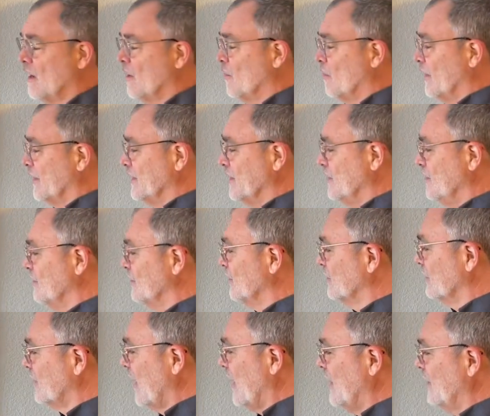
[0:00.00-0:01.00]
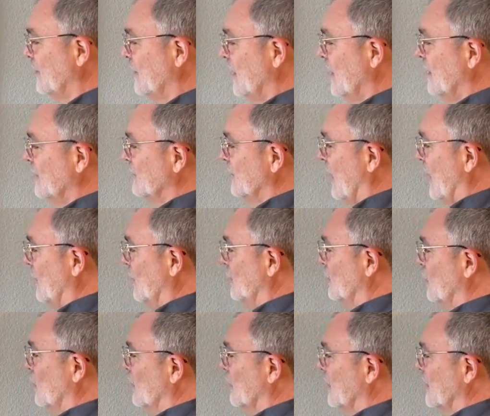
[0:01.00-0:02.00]
But years later, as I
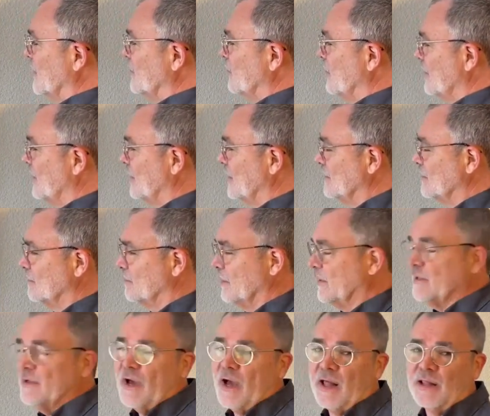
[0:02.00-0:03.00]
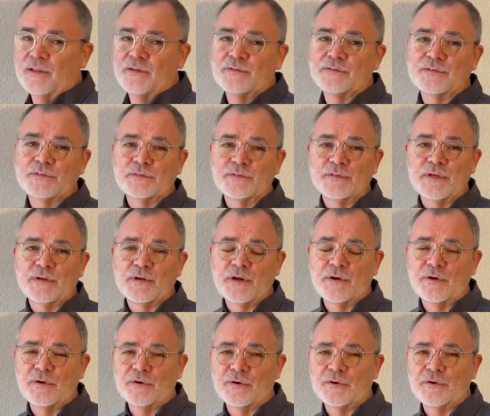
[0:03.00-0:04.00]
was working with these mandalas,
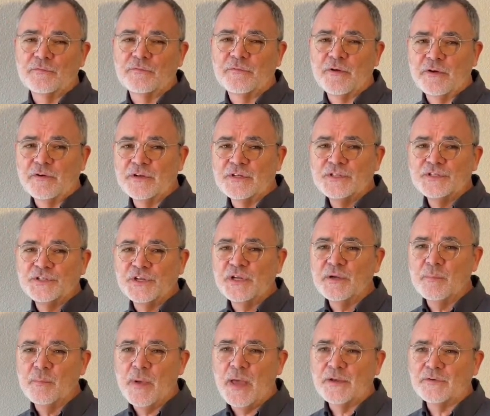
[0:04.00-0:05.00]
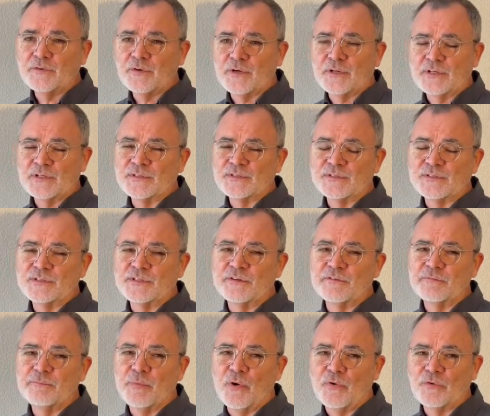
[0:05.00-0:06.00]
her very geometric and
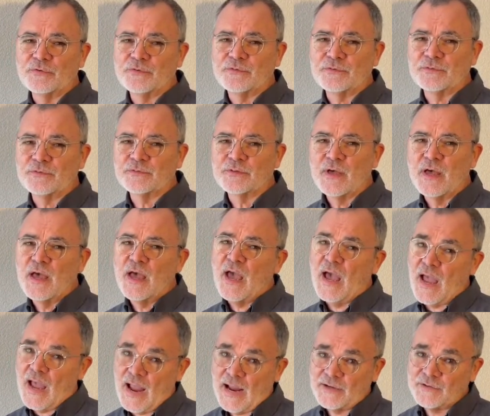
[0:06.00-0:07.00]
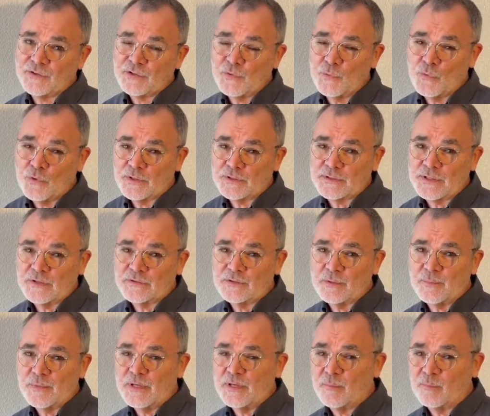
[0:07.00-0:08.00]
stiff poses actually worked out
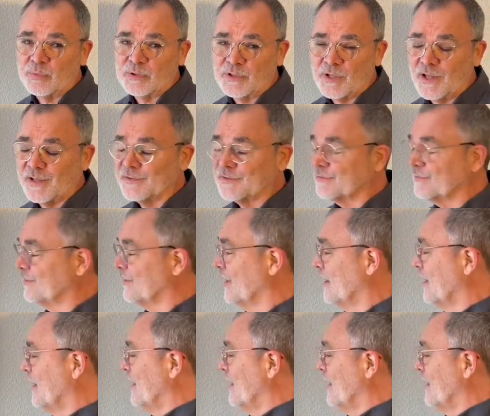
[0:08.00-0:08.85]
to be a plus.